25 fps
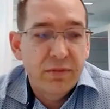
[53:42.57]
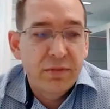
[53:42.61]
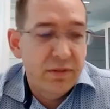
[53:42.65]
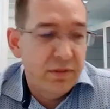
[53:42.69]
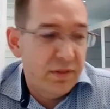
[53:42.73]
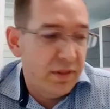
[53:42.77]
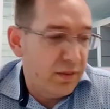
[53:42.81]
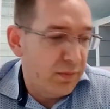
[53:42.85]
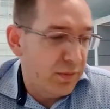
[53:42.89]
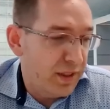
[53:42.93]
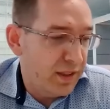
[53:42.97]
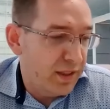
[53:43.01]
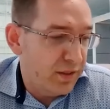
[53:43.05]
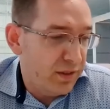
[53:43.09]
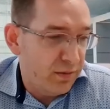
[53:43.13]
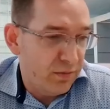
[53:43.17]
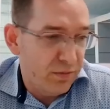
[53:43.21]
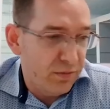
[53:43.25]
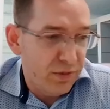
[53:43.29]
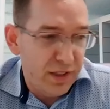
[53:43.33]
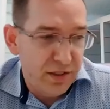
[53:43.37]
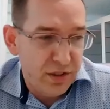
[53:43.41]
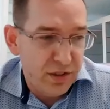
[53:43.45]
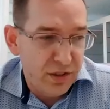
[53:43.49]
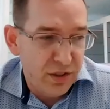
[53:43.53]
there's some
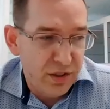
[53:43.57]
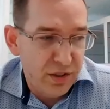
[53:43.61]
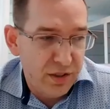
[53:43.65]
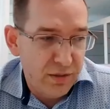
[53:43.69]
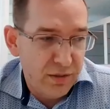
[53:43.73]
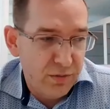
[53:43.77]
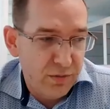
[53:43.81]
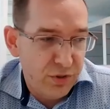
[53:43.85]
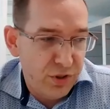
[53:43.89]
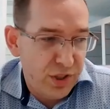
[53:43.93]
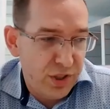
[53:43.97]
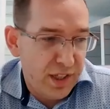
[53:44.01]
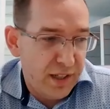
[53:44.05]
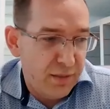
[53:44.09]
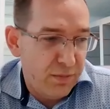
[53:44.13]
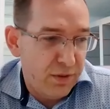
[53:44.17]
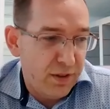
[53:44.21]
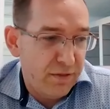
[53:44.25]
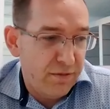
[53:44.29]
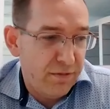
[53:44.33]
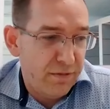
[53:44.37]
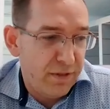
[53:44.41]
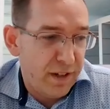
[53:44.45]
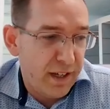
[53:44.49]
research that was shared by